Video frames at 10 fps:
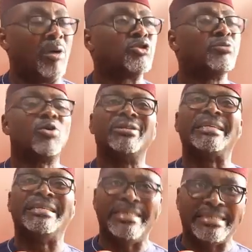I want to be called
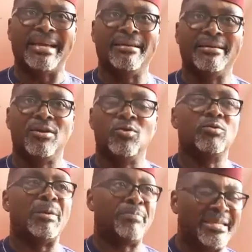a leader
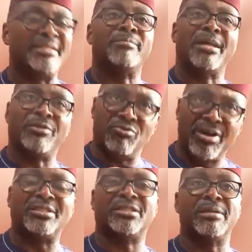who represent them at the
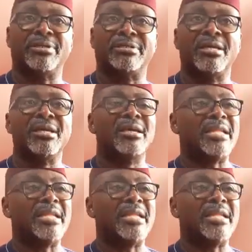red chambers.